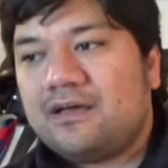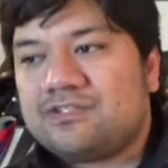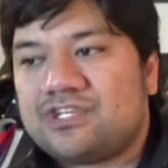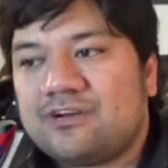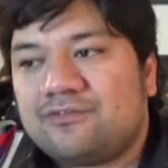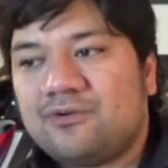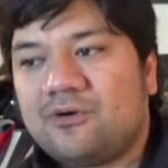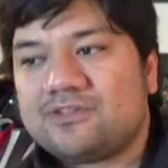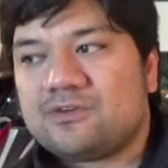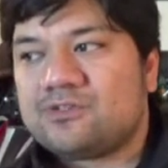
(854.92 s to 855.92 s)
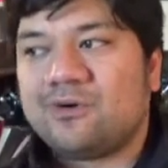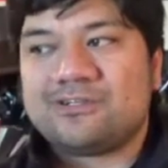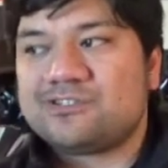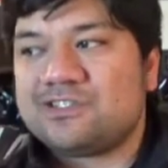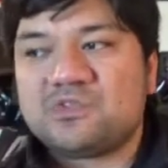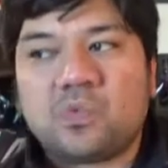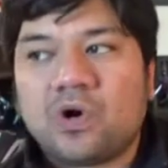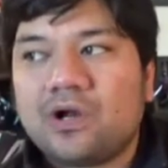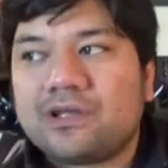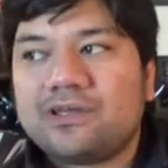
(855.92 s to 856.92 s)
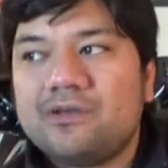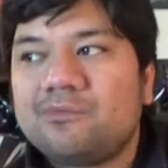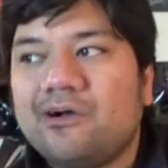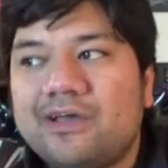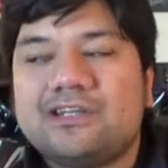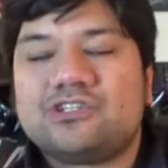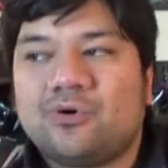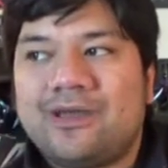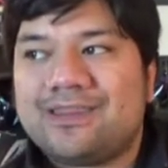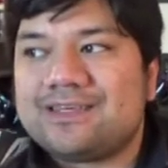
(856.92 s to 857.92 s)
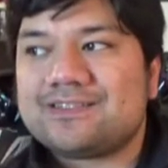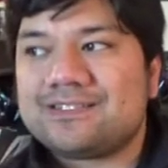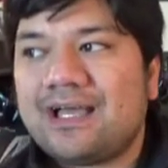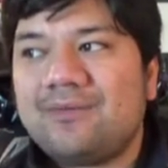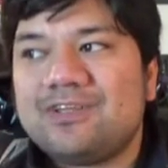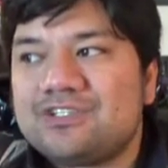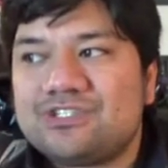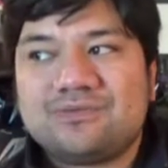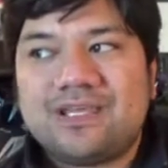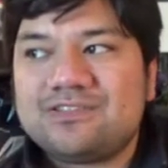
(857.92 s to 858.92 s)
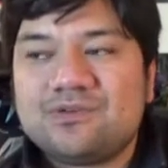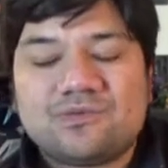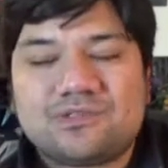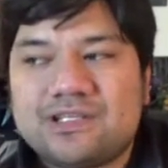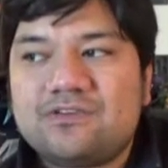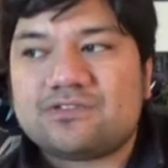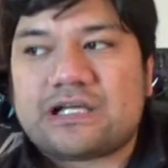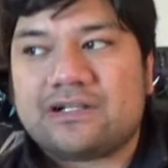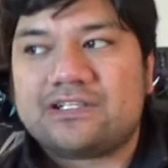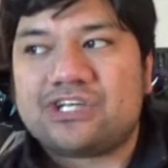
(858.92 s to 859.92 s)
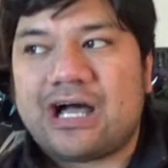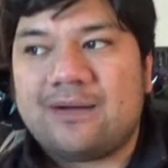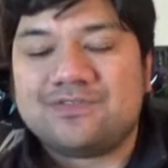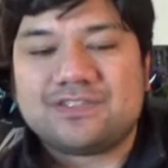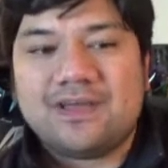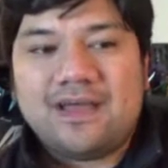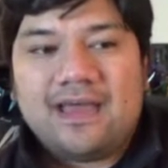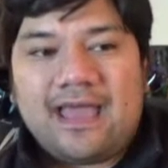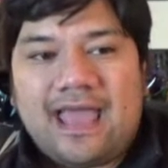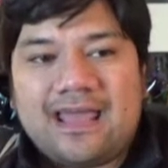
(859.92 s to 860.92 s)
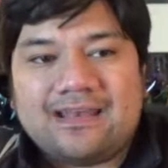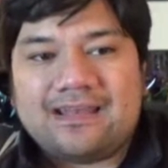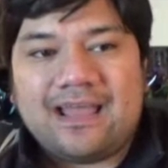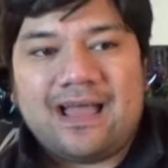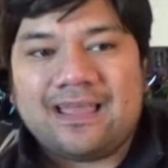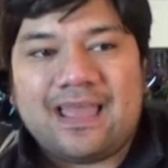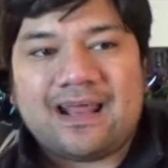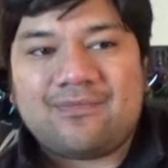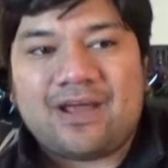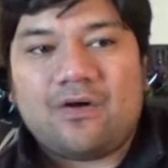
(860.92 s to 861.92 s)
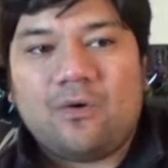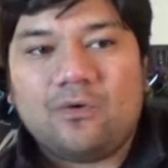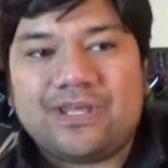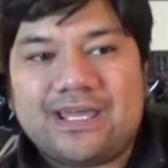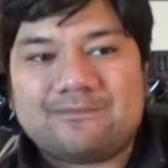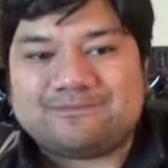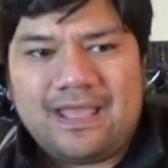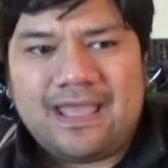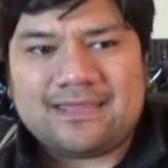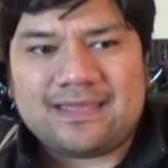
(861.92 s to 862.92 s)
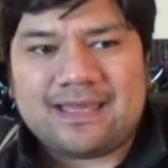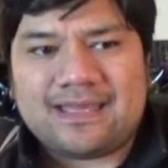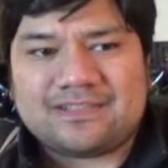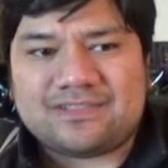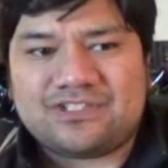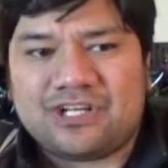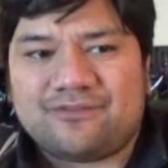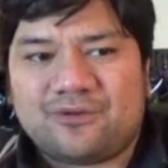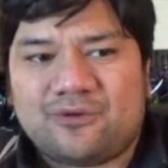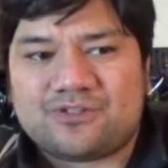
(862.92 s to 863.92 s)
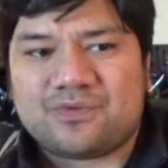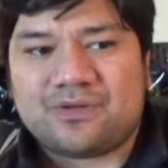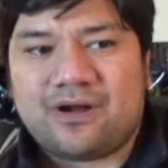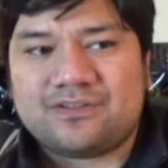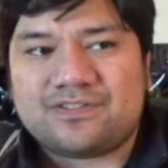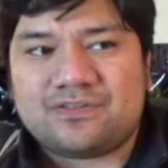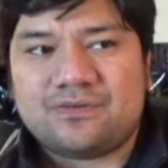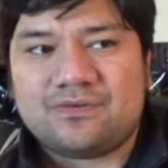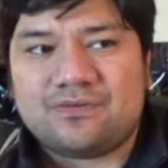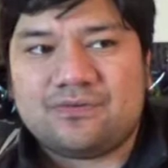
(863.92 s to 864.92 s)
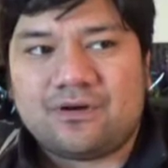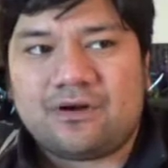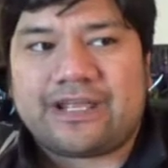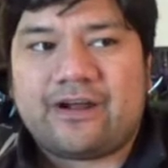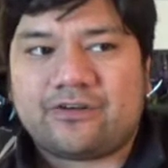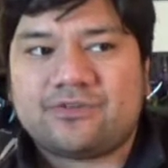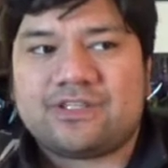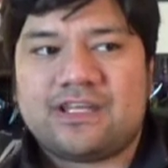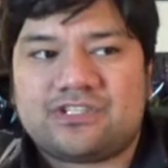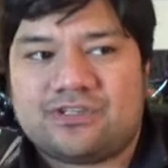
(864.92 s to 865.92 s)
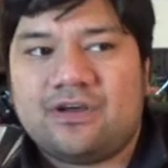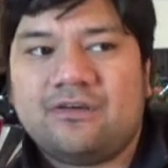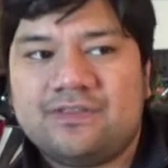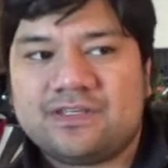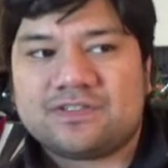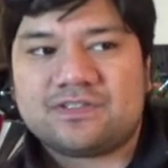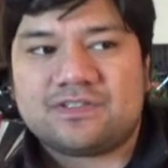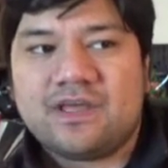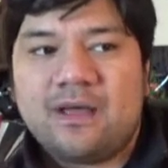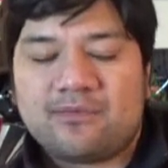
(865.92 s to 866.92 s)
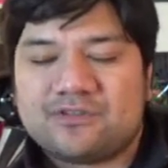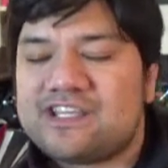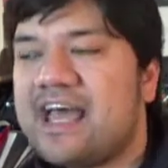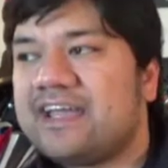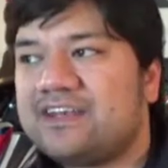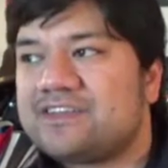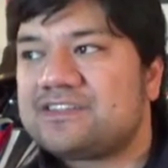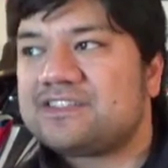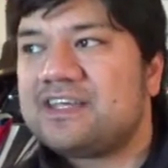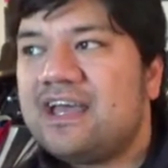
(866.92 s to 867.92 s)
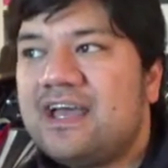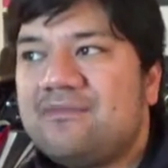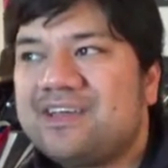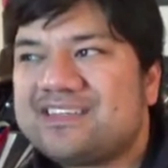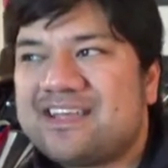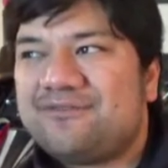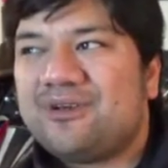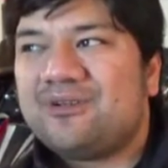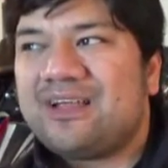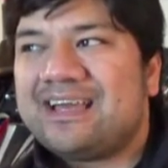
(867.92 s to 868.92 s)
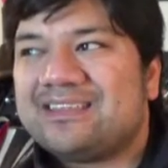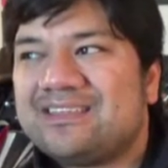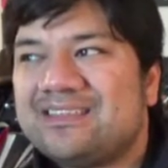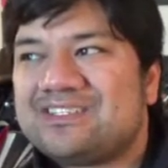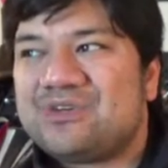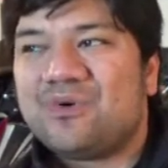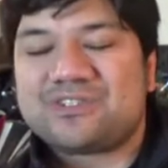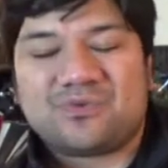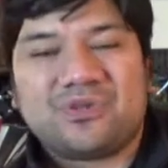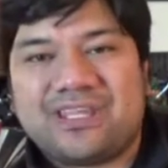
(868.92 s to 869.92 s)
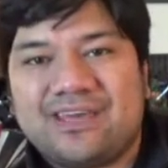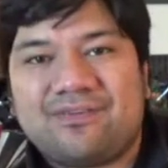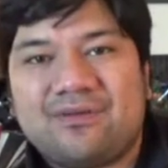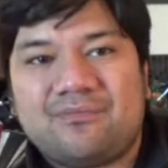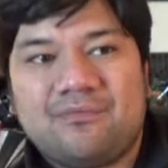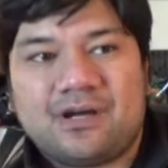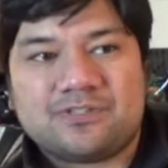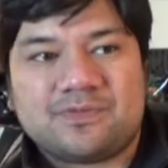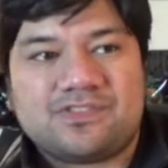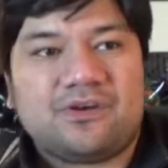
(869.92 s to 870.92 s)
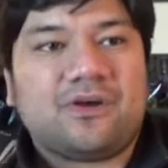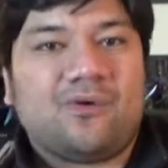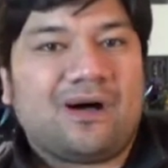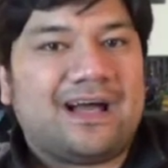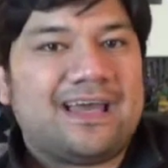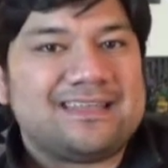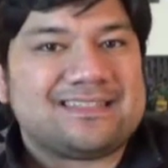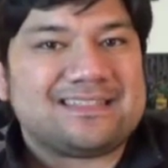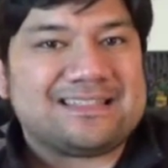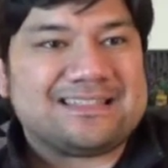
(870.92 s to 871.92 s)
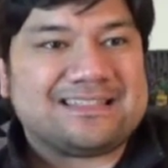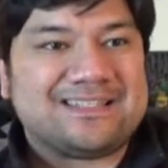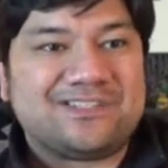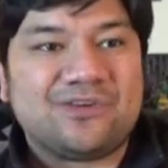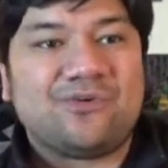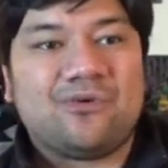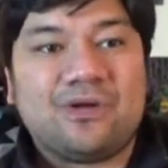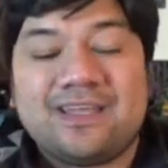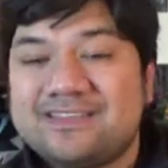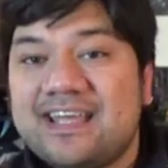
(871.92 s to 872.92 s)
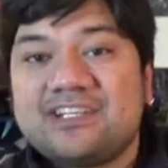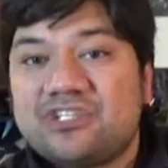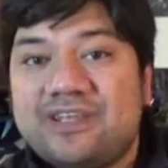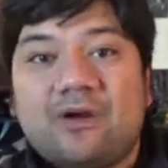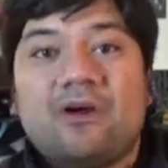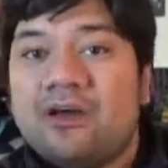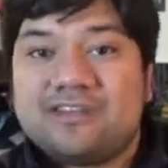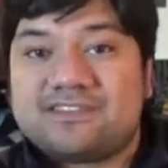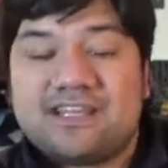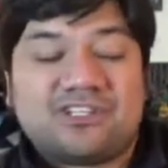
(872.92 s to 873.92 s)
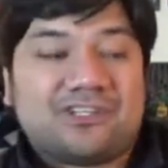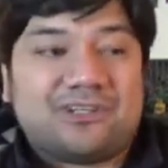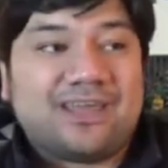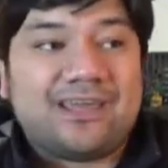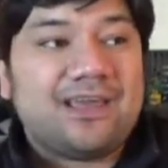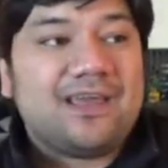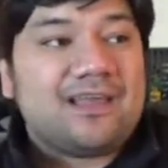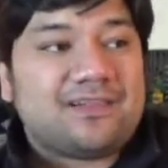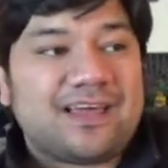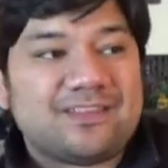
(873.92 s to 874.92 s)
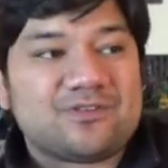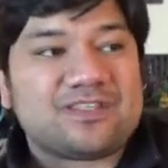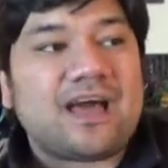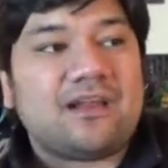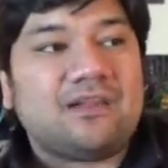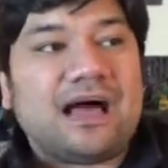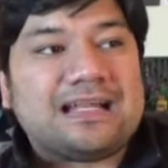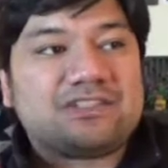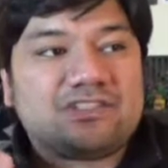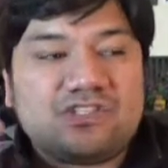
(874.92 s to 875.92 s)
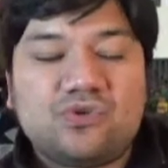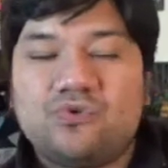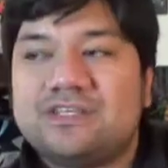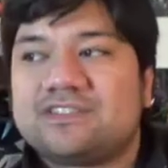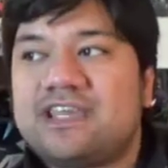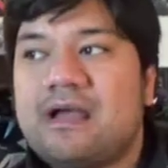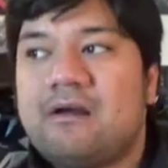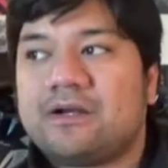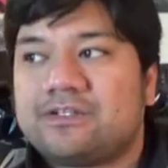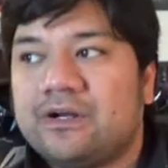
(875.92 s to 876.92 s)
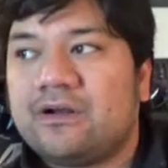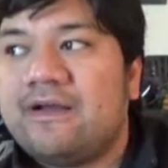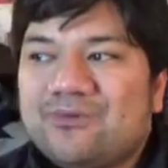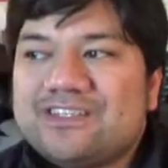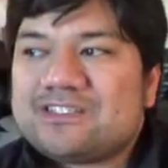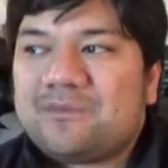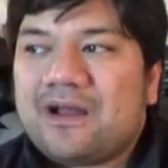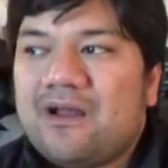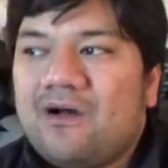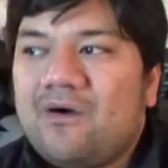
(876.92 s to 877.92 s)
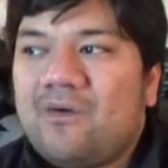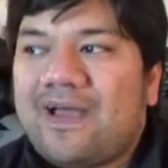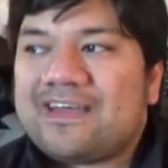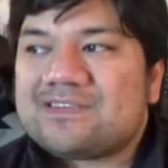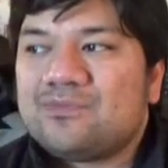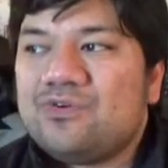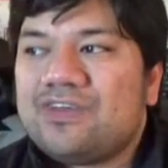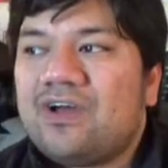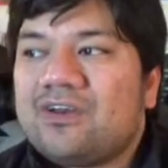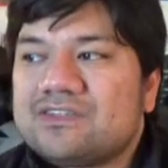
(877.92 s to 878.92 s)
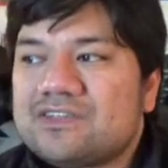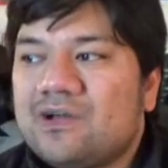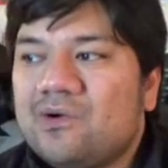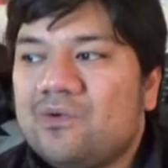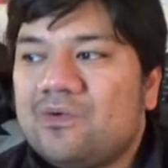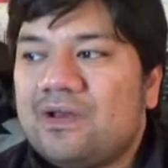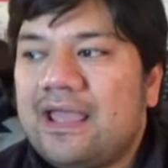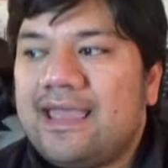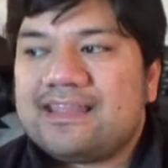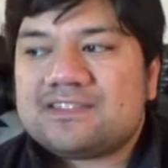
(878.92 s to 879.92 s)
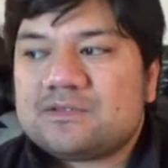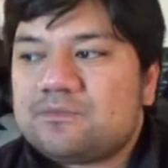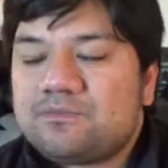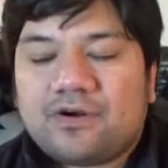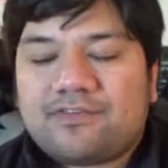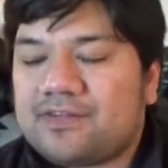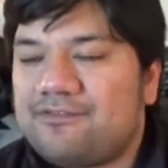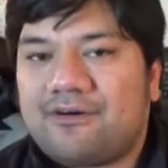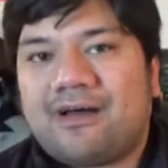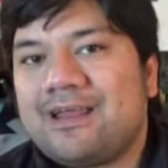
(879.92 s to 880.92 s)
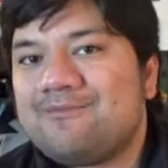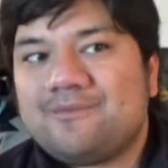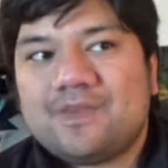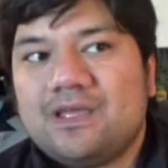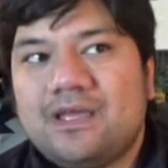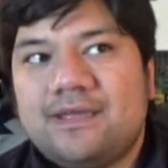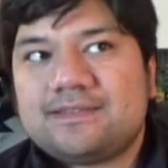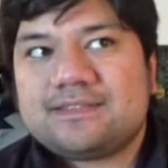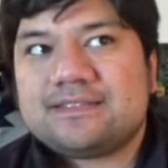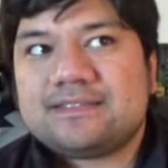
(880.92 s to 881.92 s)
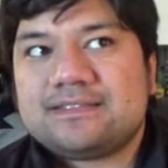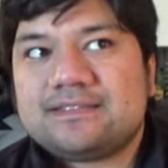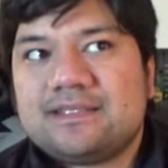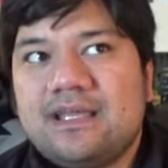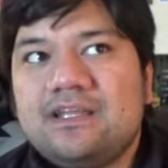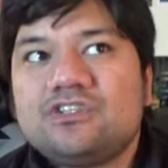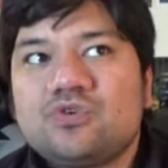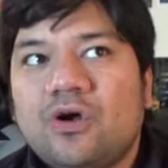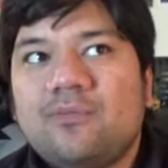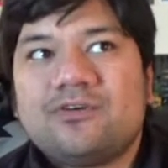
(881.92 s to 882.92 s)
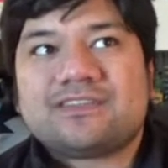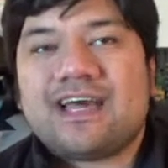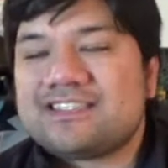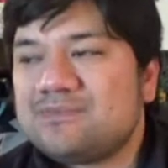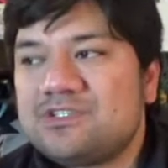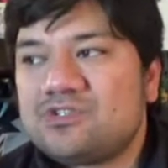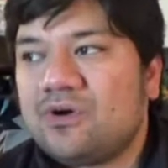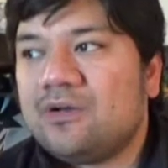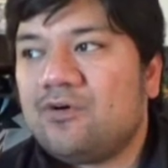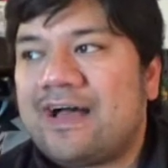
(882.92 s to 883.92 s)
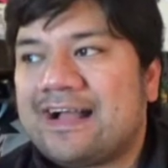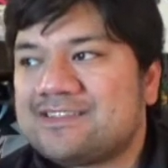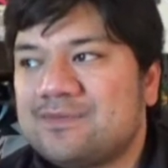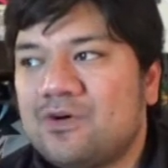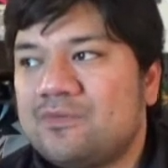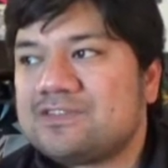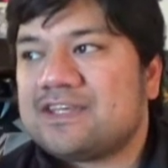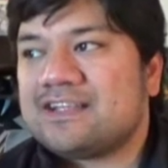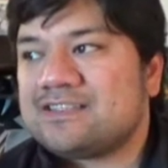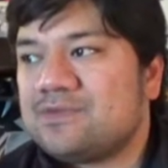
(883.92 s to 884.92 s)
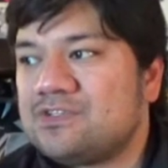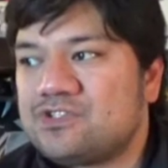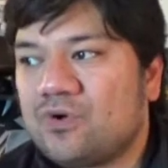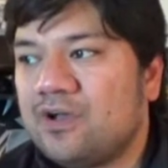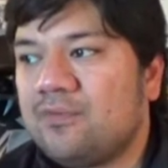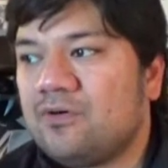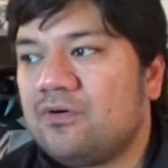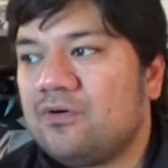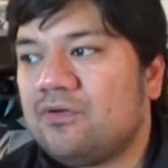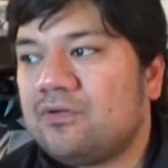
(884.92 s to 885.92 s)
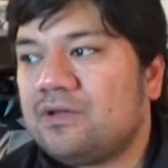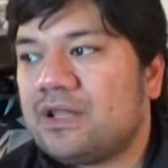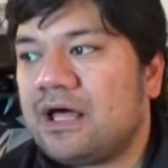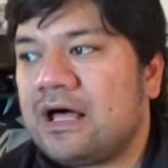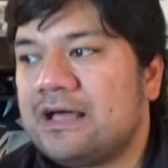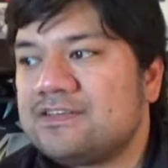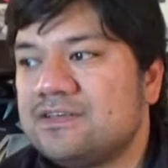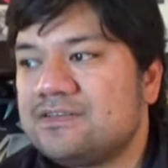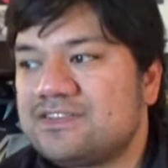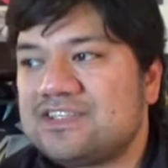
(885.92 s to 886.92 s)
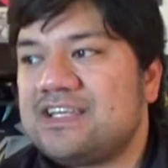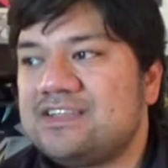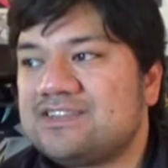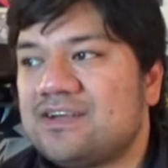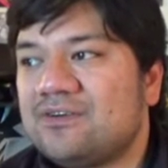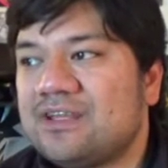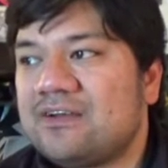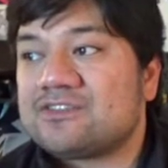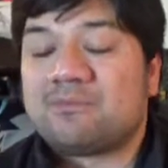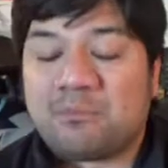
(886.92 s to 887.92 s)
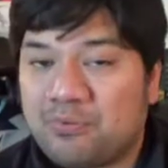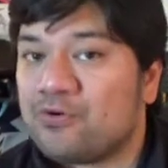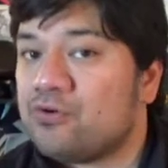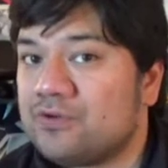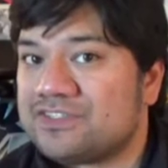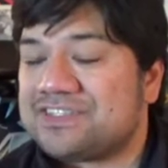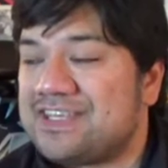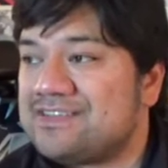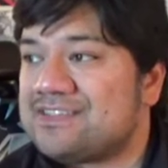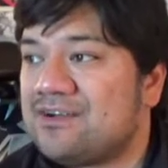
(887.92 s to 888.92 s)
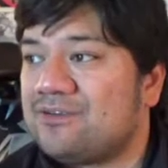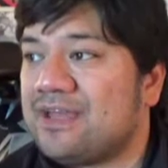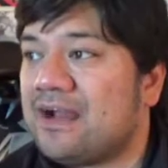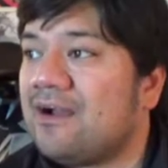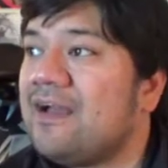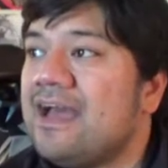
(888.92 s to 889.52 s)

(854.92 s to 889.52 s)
Jennifer Lawrence or Joel Edgerton's work, you probably enjoy this. I mean, they do they do solid jobs. And again, I'm not holding anything against Jennifer Lawrence with regards to her characterization of this protagonist because I feel like she wasn't really given much material wise to do, intentionally or unintentionally. Like, there's not a lot to this character. Red Sparrow, as a movie on its own, it's perfectly fine it's enjoyable. It's got some enjoyable acting moments, got some enjoyable uh, scenes here and there, some brutal scenes here and there.